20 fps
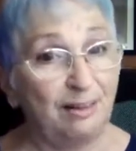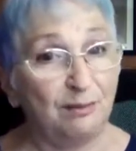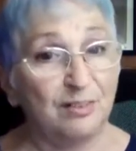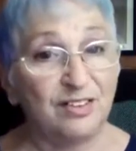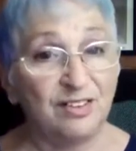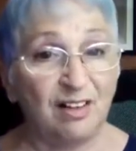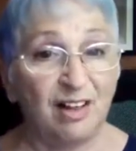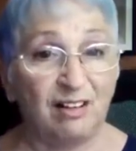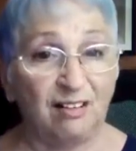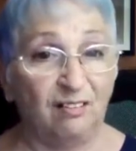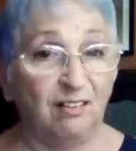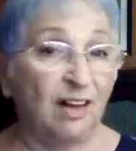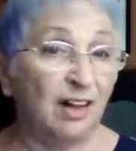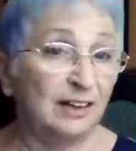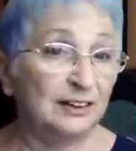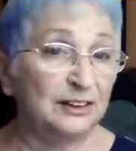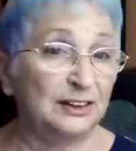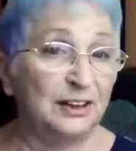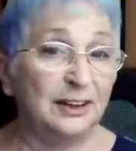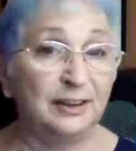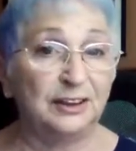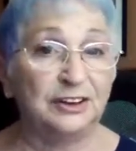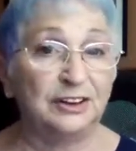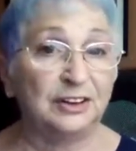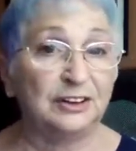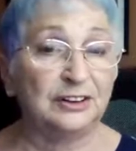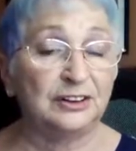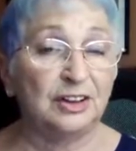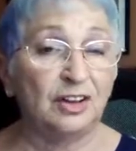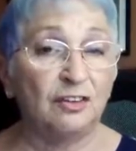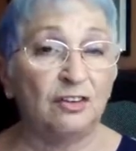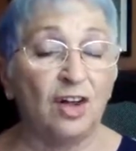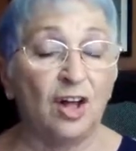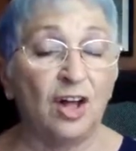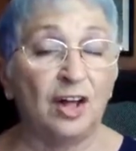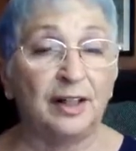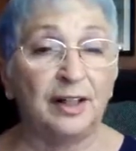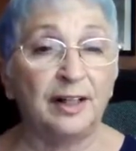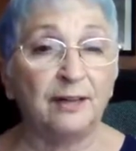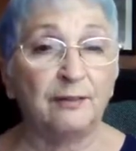It was like lunch, and it took so
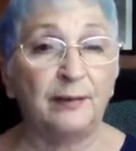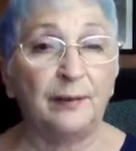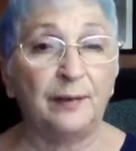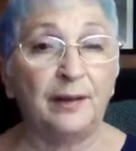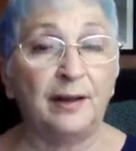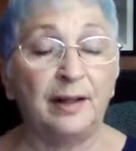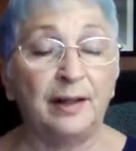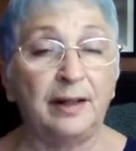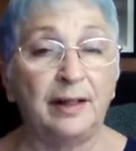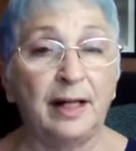long and everything.